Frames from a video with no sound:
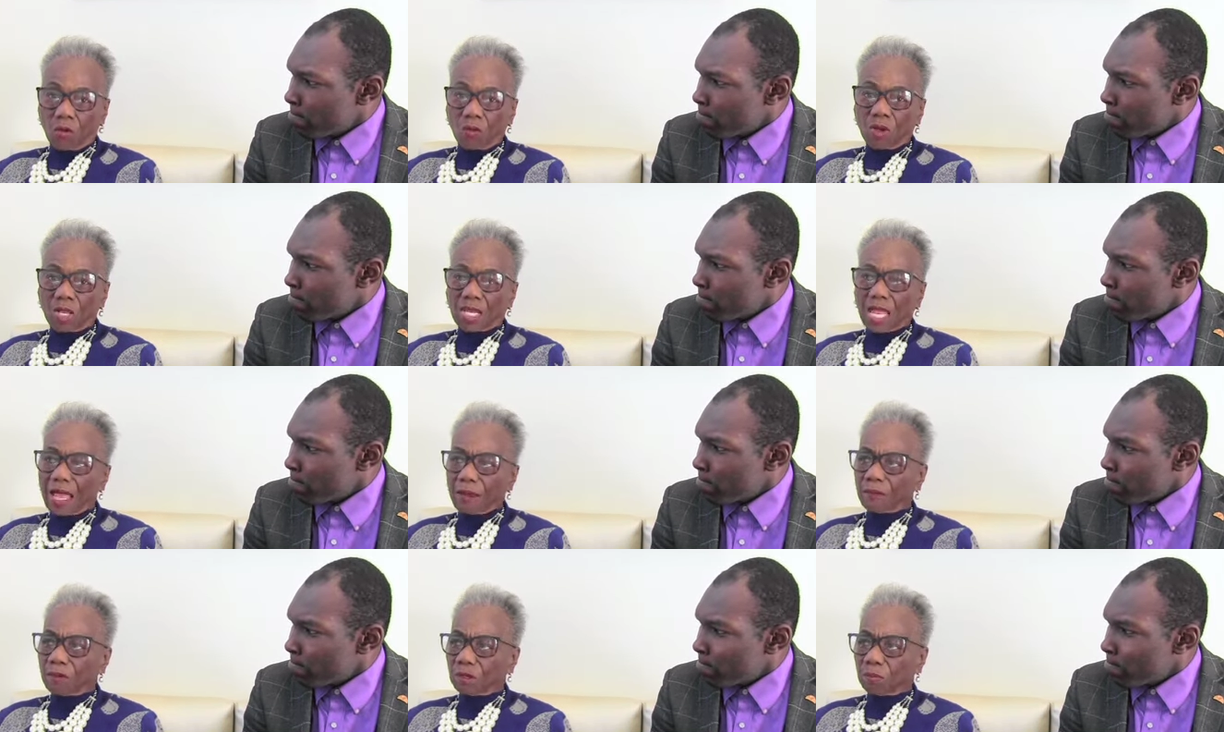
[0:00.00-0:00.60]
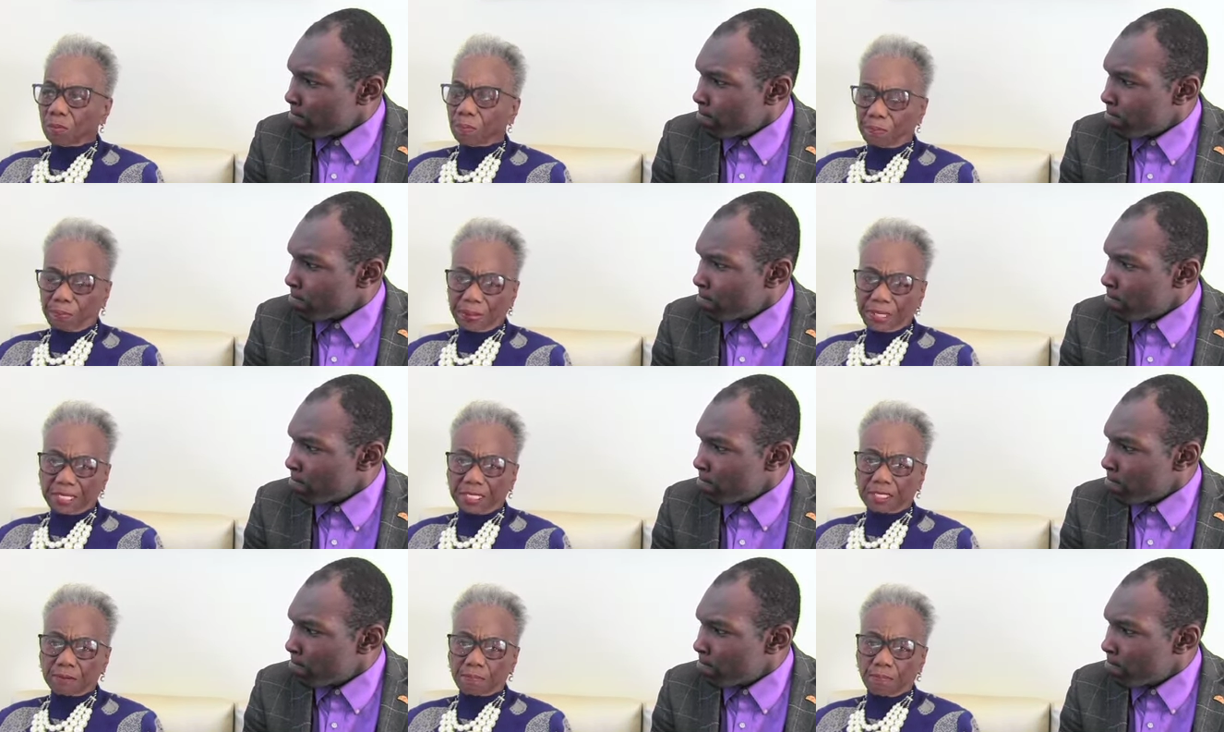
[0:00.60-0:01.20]
Speaker 1: Well, I will
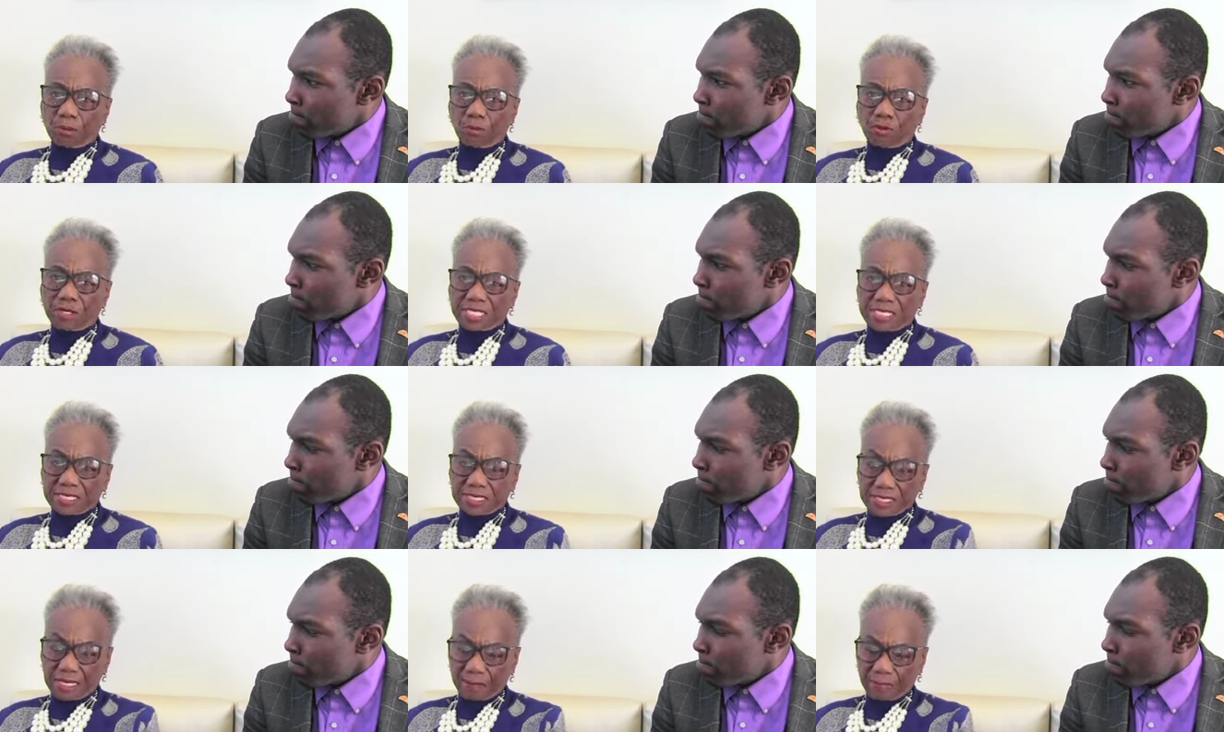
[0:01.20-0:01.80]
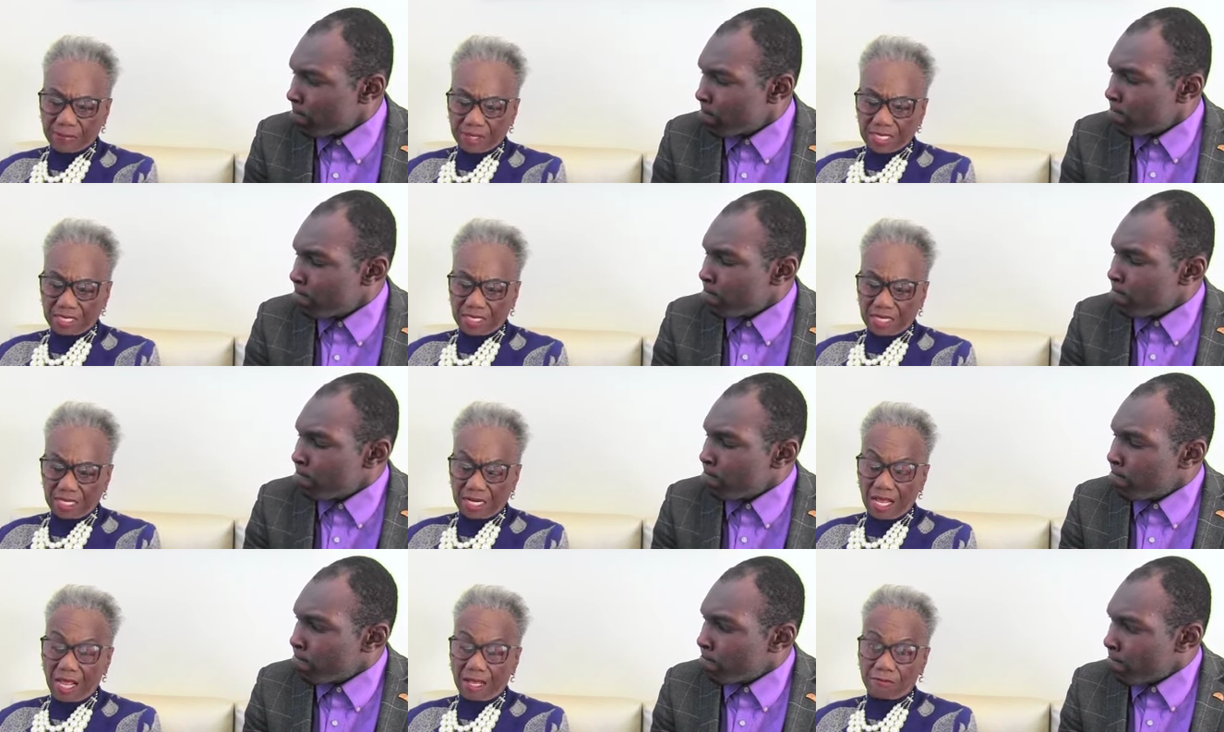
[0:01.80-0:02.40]
pinpoint something
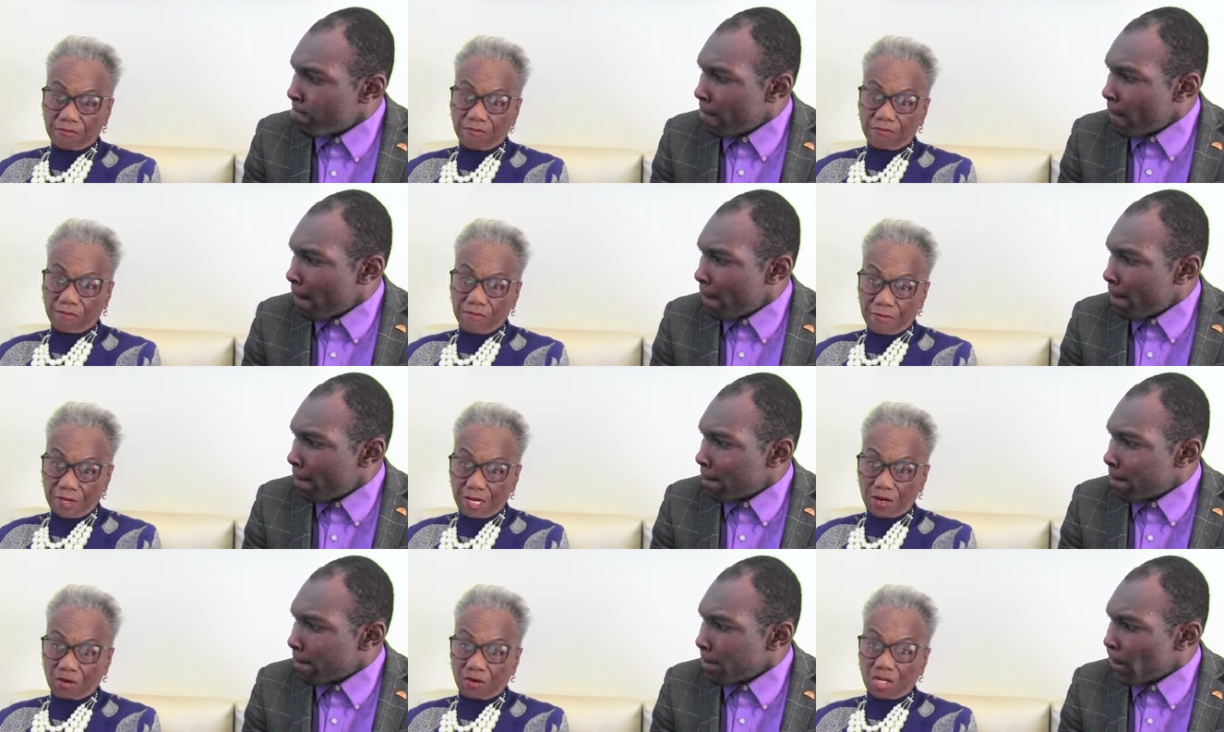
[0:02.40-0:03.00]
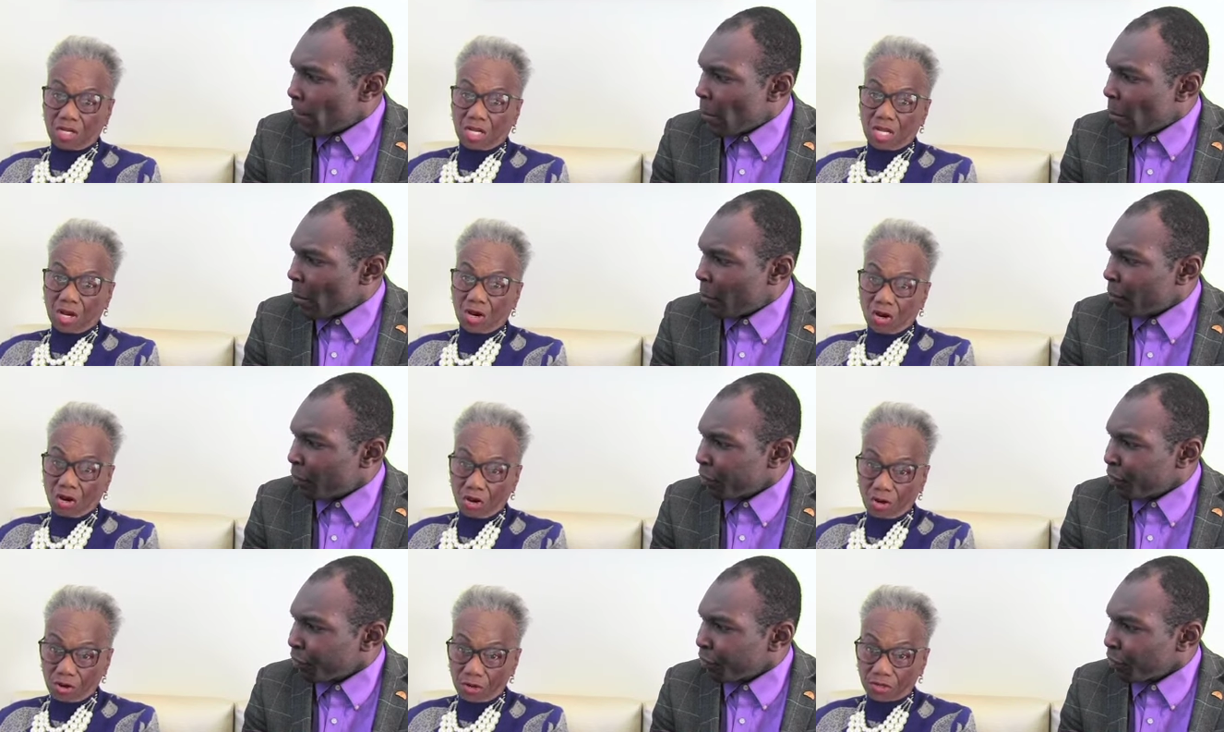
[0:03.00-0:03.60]
that I'm very
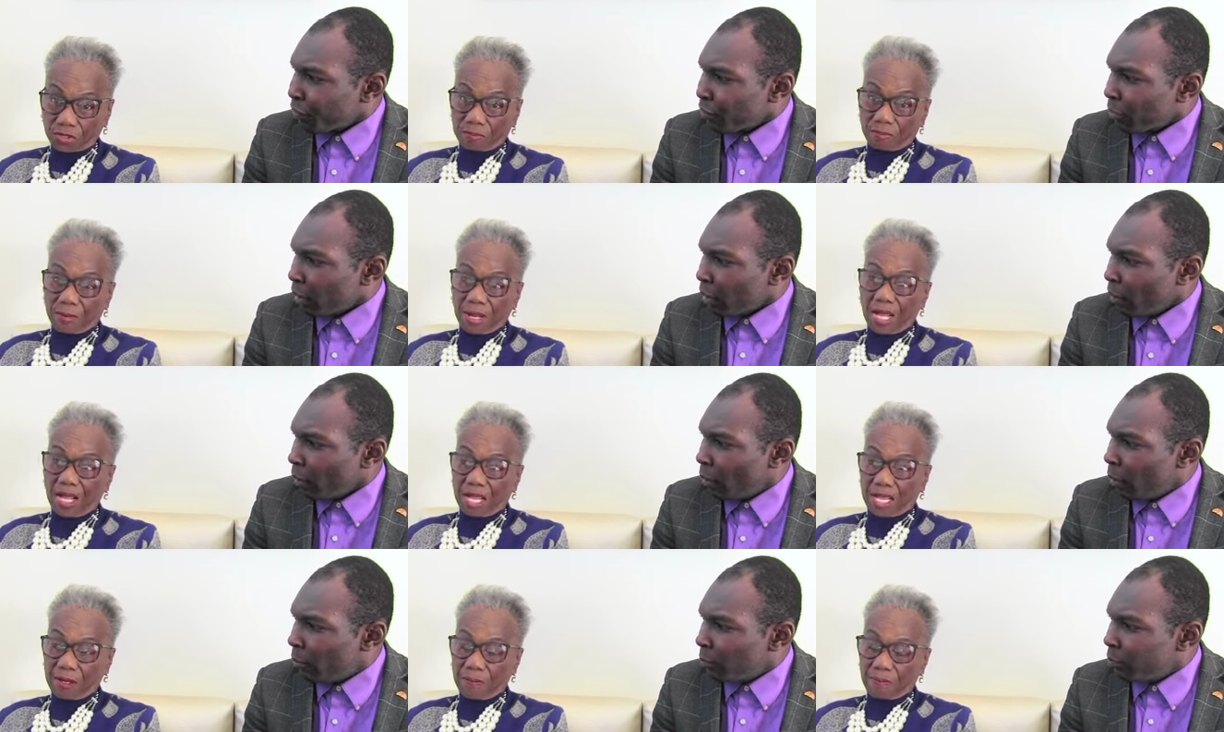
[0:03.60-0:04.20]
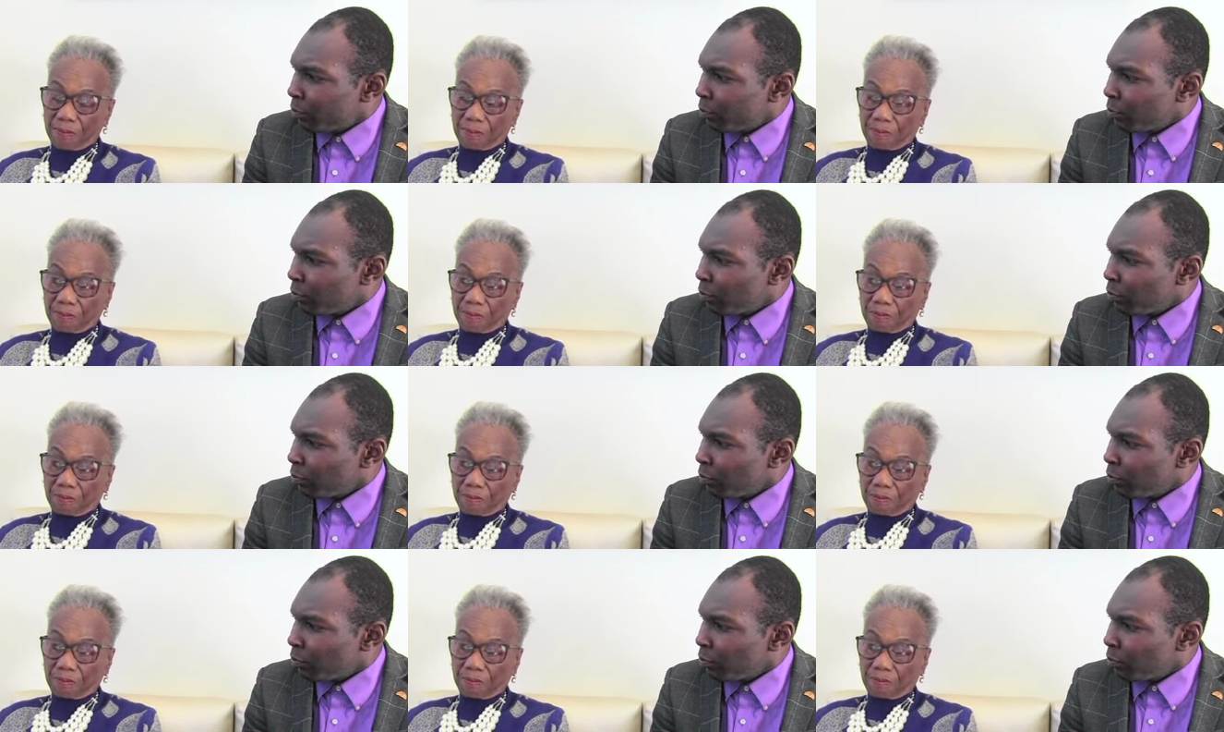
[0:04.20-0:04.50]
hurt by.